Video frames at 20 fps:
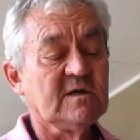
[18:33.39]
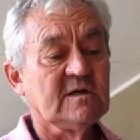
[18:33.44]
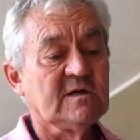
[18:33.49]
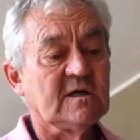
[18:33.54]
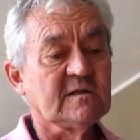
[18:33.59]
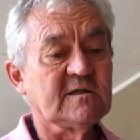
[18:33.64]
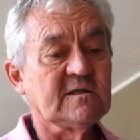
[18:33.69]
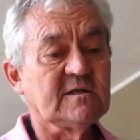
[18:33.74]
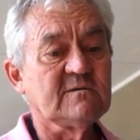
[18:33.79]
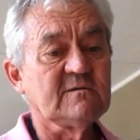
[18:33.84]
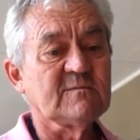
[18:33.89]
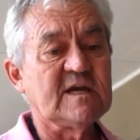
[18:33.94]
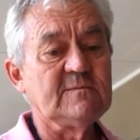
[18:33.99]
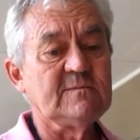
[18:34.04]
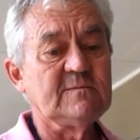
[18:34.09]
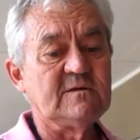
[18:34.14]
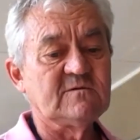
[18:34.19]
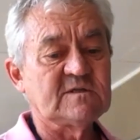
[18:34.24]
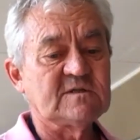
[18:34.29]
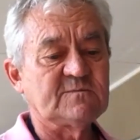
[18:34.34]
And then
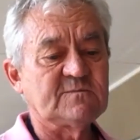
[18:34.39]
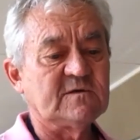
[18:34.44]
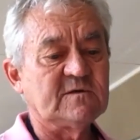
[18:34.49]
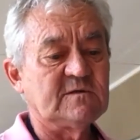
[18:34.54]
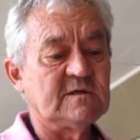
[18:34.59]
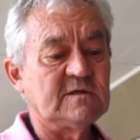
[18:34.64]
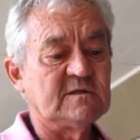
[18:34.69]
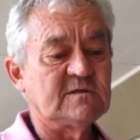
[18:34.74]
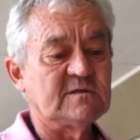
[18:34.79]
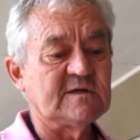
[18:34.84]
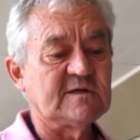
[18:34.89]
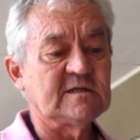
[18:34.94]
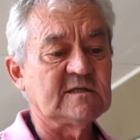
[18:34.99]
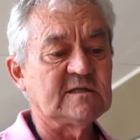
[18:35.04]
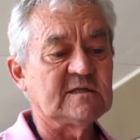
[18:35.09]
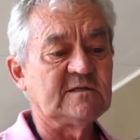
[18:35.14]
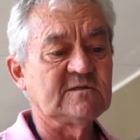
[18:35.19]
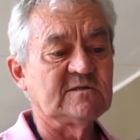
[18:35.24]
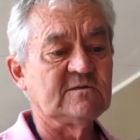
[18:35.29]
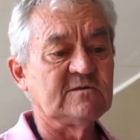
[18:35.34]
maybe responding directly
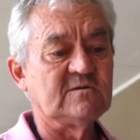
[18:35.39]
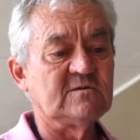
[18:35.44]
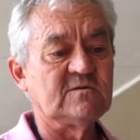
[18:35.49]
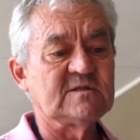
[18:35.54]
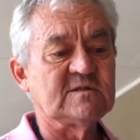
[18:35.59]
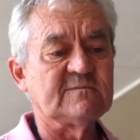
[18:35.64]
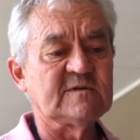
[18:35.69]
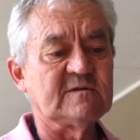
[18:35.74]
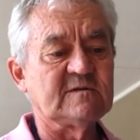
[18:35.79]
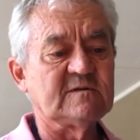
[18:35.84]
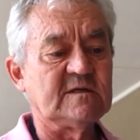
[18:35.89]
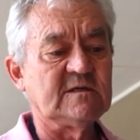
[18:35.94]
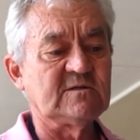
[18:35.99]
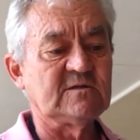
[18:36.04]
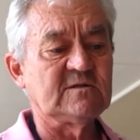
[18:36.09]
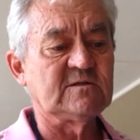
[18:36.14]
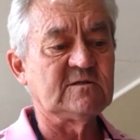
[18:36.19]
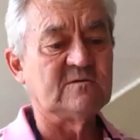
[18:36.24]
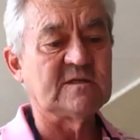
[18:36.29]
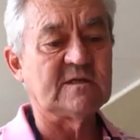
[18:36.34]
to some of the
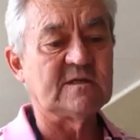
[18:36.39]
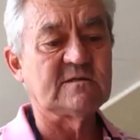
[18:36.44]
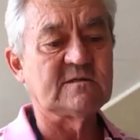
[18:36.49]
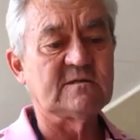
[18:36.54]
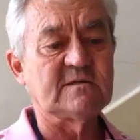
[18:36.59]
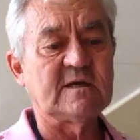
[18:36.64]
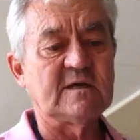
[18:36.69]
issues that